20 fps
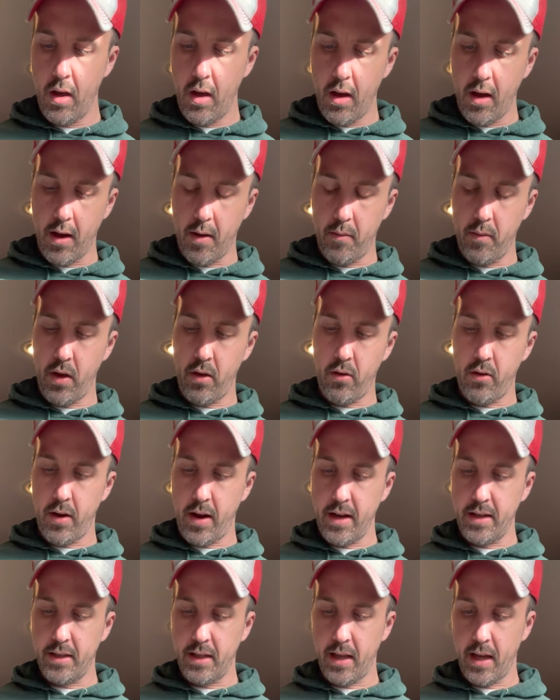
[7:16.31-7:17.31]
The other
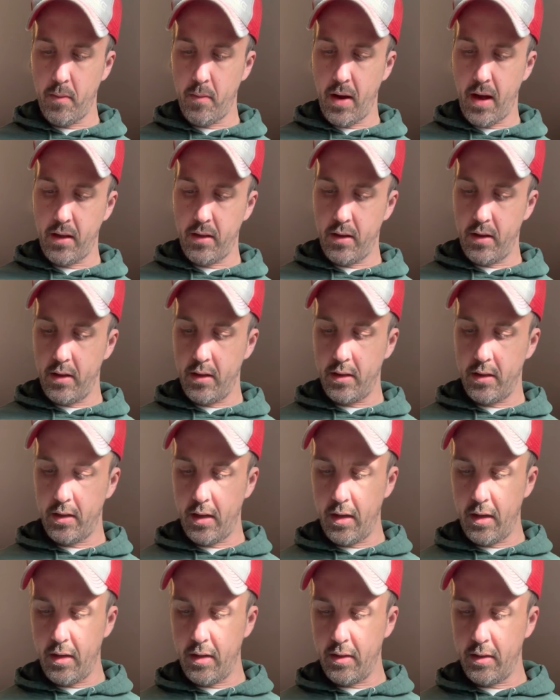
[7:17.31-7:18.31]
nice thing about this
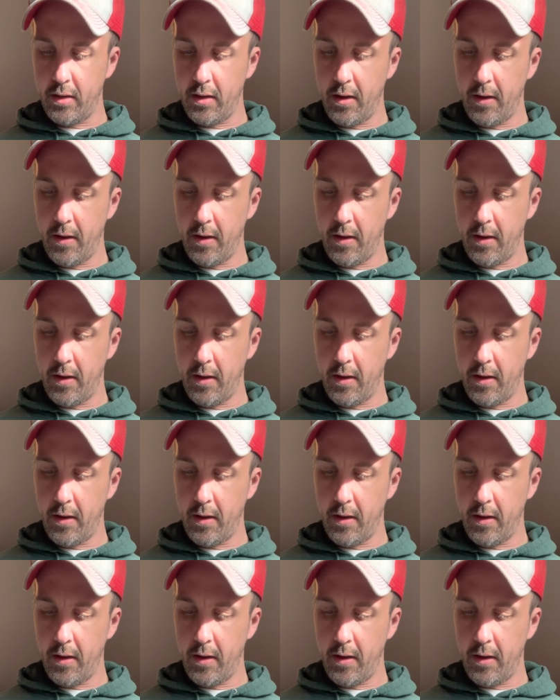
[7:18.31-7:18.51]
is